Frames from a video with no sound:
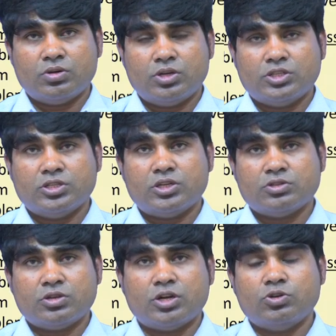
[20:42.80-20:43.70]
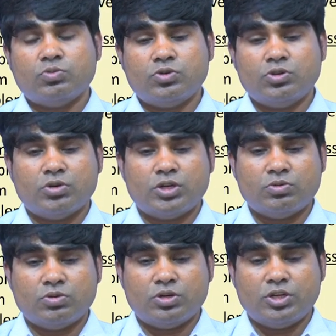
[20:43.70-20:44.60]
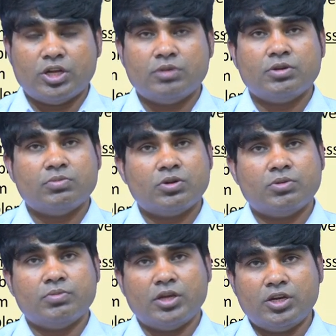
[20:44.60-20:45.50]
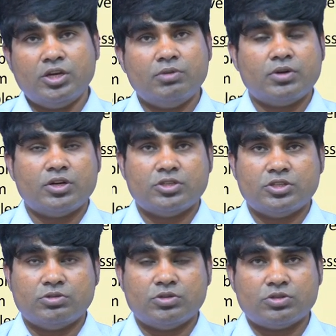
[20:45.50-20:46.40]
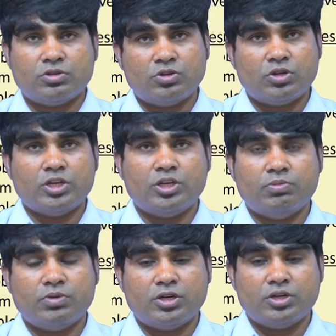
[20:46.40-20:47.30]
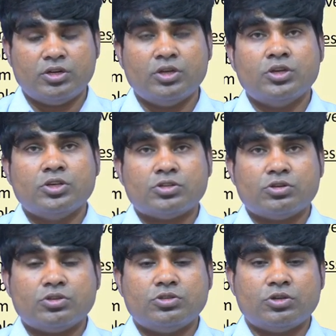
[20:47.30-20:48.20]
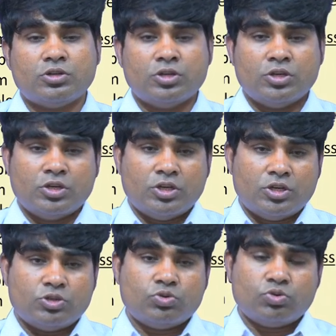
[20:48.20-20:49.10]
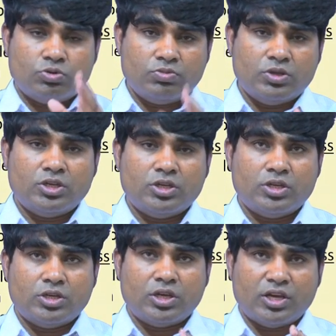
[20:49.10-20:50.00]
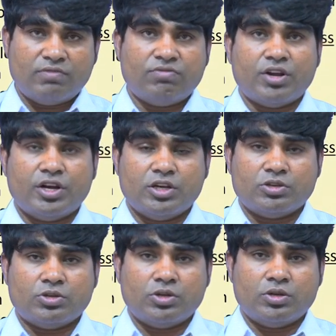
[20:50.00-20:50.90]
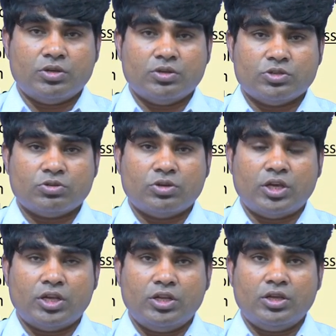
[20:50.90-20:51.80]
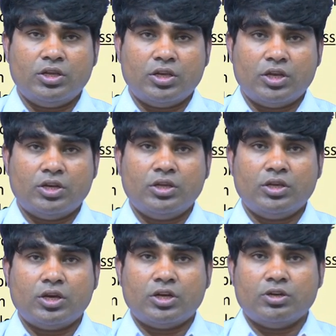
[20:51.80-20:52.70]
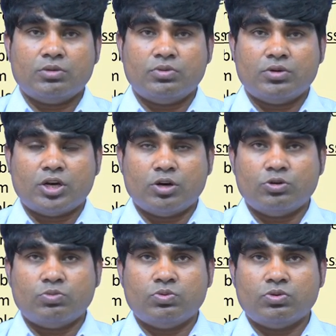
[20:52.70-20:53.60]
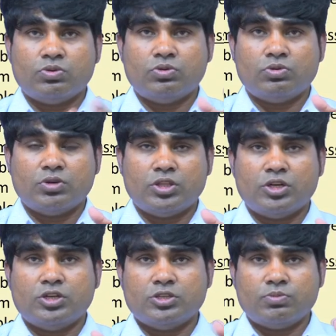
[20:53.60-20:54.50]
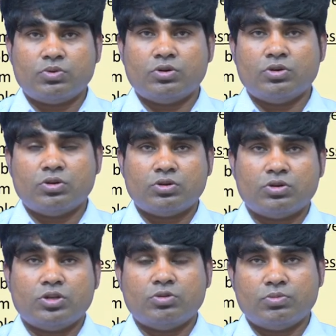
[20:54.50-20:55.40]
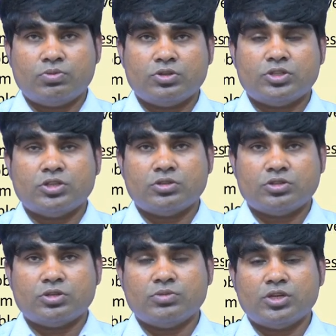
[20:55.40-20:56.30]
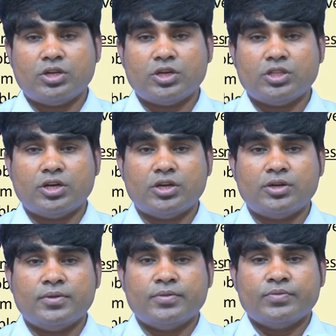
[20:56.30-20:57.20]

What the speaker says: results or output you are deriving from any different situation or any different structure, it should be applied actually. So any kind of output, whether it is a product or process or something like that.